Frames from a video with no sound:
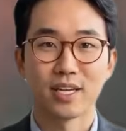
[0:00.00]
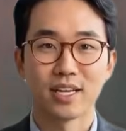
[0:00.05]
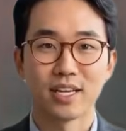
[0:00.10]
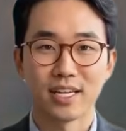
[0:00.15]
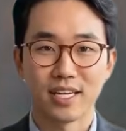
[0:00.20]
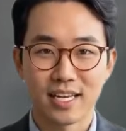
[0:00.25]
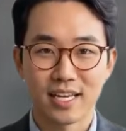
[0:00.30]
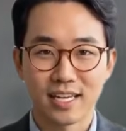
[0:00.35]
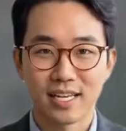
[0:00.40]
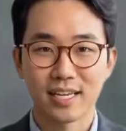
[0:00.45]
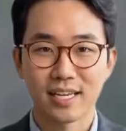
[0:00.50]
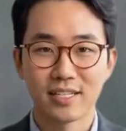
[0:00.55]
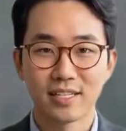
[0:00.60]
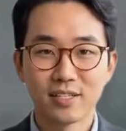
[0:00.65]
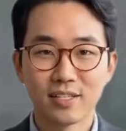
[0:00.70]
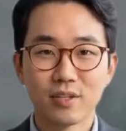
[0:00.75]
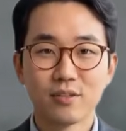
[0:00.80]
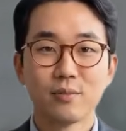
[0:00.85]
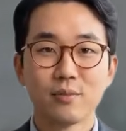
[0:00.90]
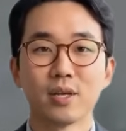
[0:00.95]
smoke trail
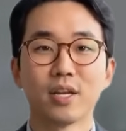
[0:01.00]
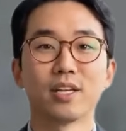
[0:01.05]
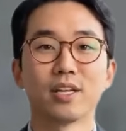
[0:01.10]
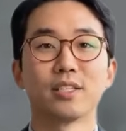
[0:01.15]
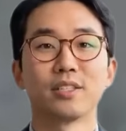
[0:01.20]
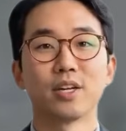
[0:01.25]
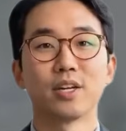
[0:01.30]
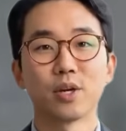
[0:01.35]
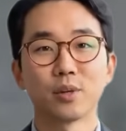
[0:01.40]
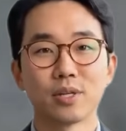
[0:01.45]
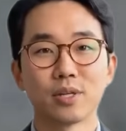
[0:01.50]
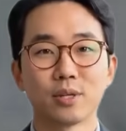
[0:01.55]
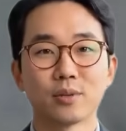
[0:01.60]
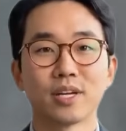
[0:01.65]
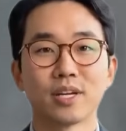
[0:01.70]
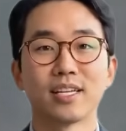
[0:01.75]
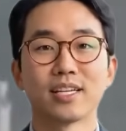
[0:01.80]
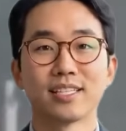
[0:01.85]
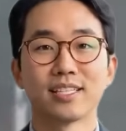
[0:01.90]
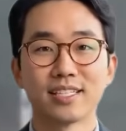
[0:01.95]
proves exactly
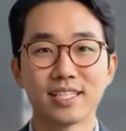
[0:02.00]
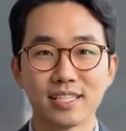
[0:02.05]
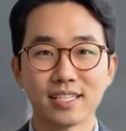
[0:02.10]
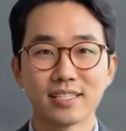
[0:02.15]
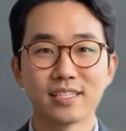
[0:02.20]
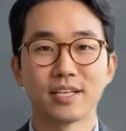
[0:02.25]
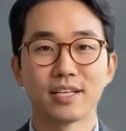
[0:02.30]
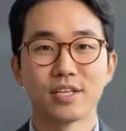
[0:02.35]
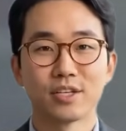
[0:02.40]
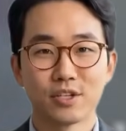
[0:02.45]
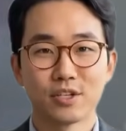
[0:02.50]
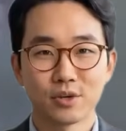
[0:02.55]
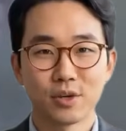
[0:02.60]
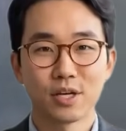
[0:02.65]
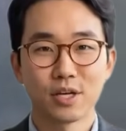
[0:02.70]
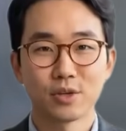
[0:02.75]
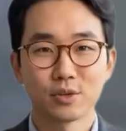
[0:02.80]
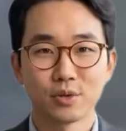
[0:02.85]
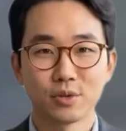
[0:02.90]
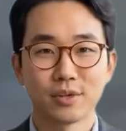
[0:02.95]
how much punishment the
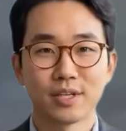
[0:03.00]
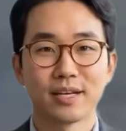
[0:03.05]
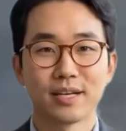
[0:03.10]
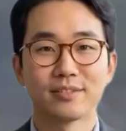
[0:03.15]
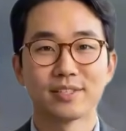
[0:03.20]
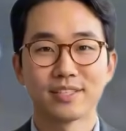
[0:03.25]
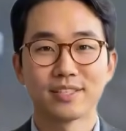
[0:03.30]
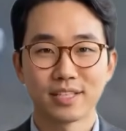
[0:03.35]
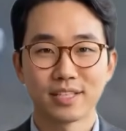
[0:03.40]
hull took.